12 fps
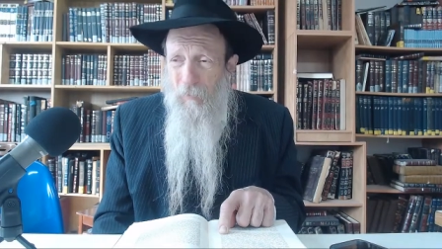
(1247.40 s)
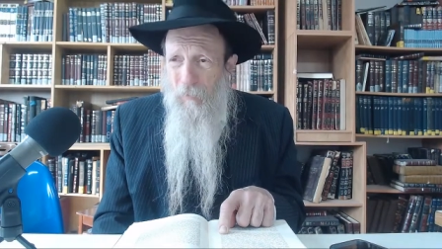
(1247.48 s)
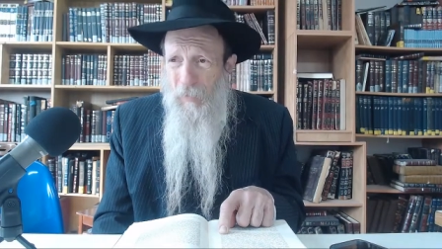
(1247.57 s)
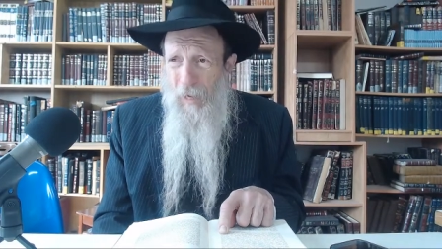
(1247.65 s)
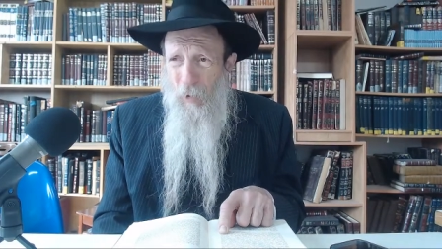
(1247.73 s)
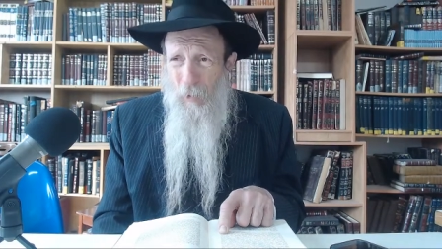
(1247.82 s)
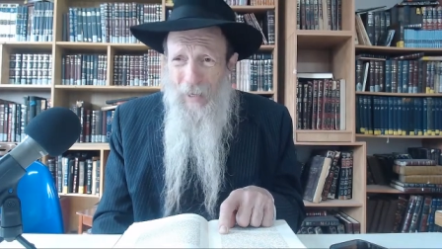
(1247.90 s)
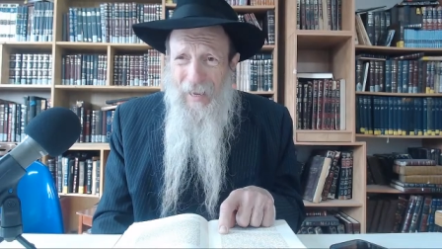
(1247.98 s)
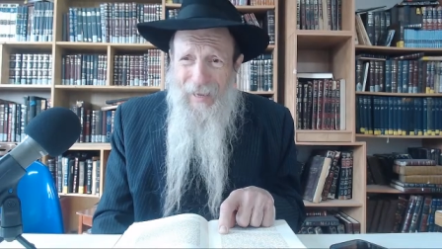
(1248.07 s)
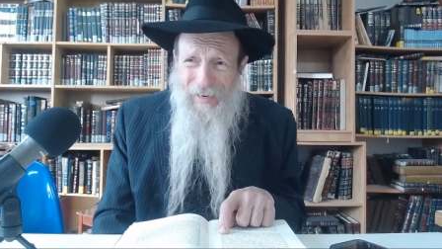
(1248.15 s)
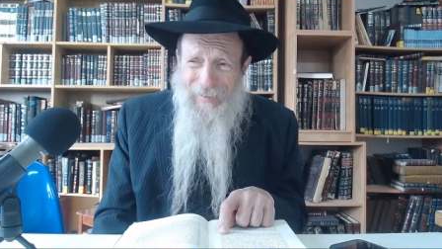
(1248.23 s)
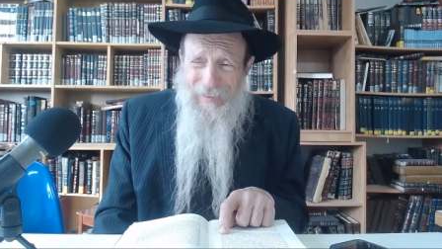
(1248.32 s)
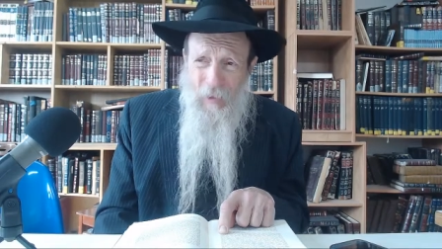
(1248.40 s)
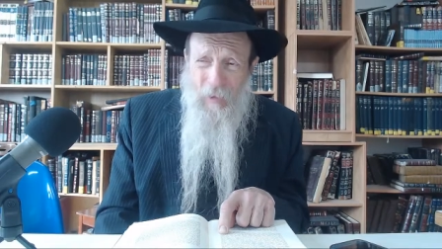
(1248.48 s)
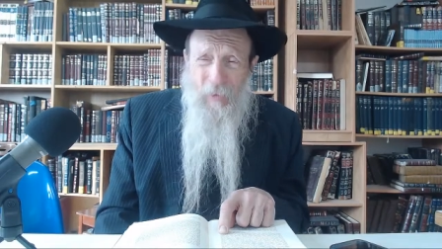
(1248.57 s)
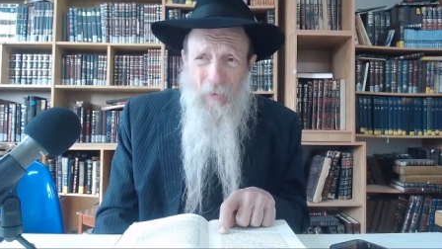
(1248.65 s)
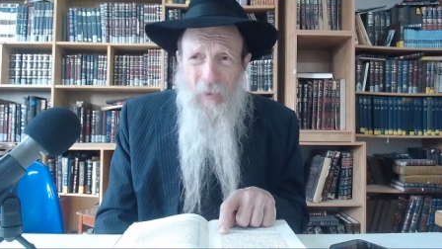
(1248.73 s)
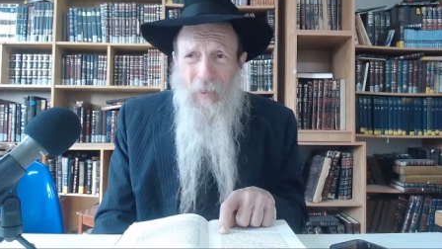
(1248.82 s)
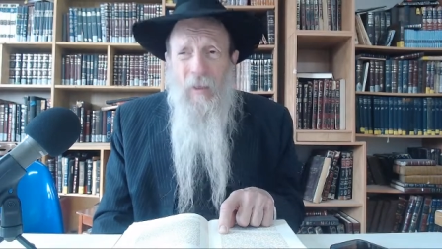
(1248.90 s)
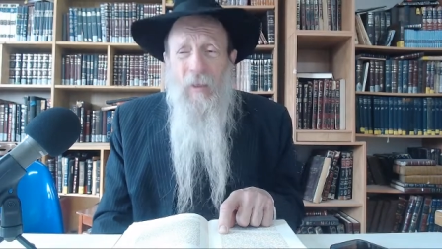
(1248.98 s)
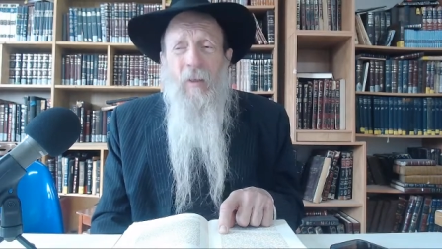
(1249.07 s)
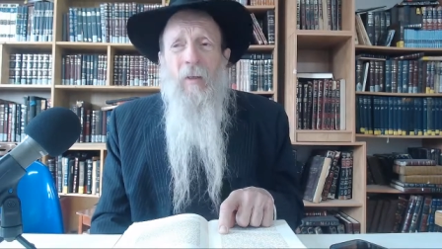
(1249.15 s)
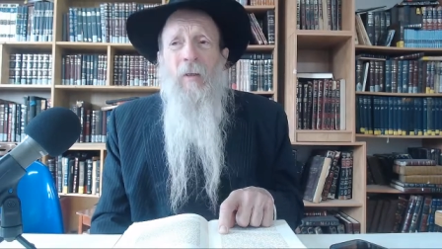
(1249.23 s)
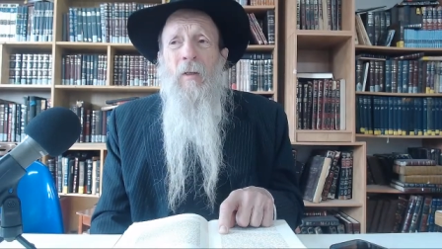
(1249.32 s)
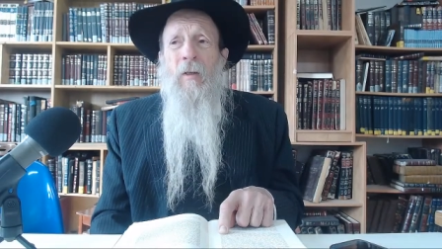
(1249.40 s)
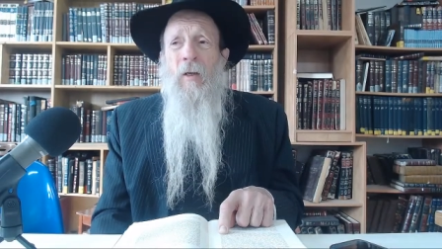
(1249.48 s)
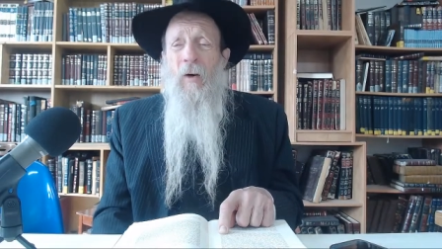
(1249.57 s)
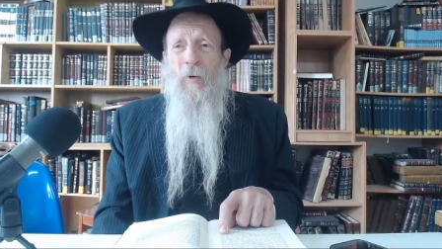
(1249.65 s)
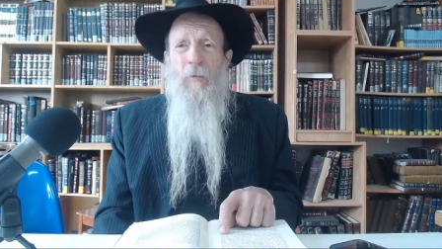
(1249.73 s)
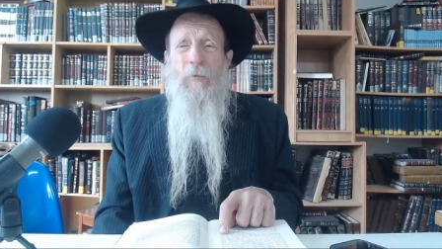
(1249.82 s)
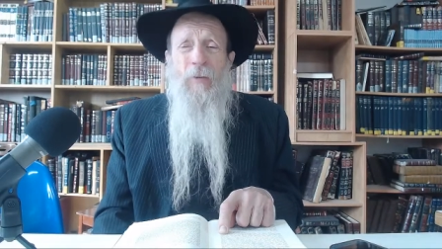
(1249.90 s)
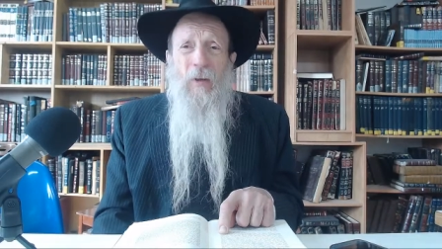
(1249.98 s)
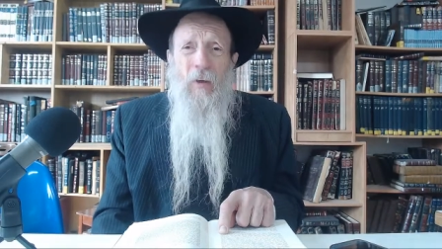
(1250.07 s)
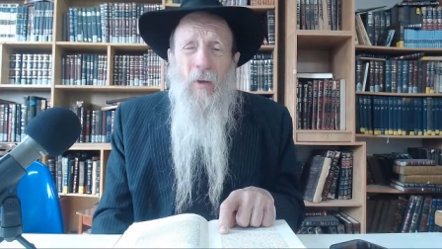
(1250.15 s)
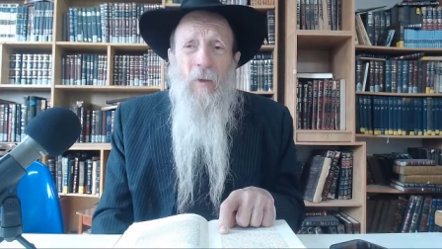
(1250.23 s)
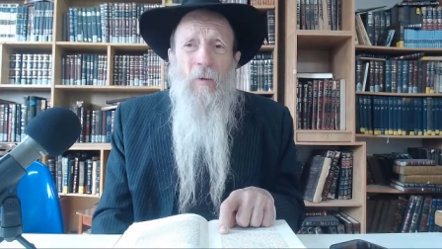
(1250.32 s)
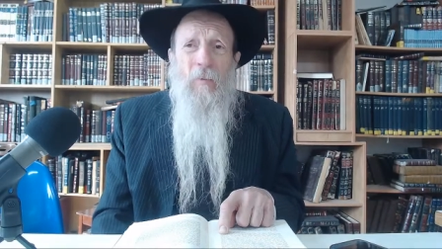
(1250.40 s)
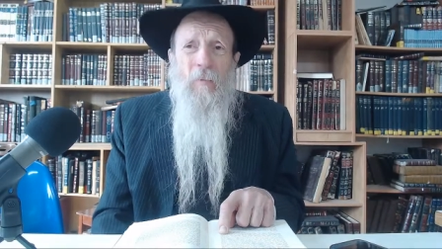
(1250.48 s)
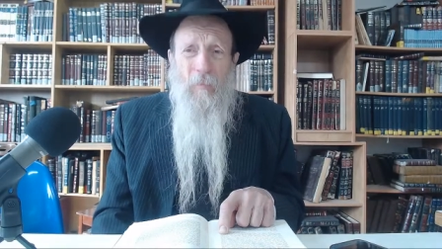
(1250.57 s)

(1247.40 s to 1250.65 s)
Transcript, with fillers: How to act, how to think, how to feel,